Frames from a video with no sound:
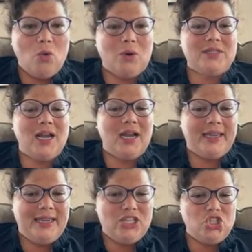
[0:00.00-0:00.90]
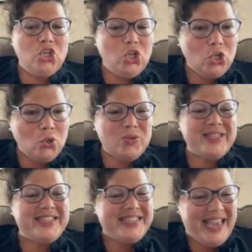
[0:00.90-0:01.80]
We're talking 2
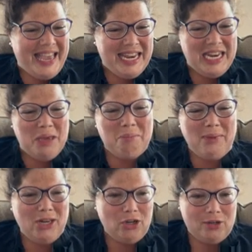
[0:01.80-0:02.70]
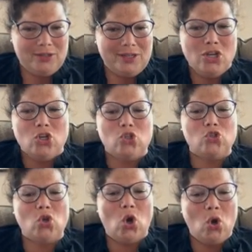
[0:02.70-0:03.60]
to 10 meters,
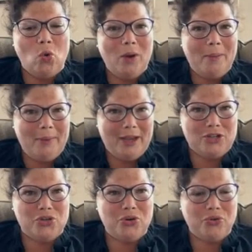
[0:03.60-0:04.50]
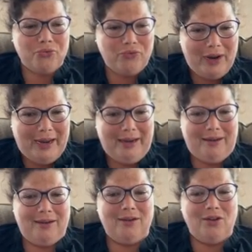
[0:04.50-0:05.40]
so much
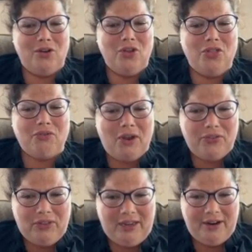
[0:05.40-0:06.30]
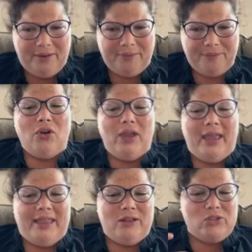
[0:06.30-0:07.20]
rain throughout the year.
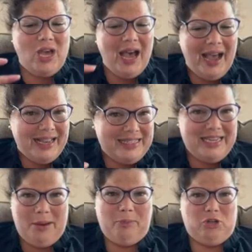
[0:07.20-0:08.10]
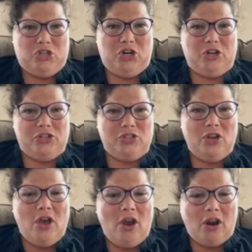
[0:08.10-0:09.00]
And those hot temperatures
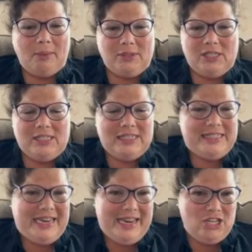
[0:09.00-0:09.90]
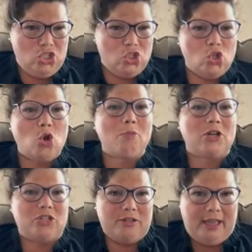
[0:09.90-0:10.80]
are able to sustain so
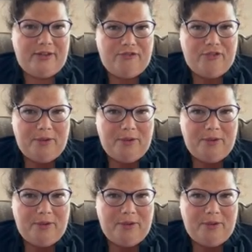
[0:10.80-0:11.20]
much life.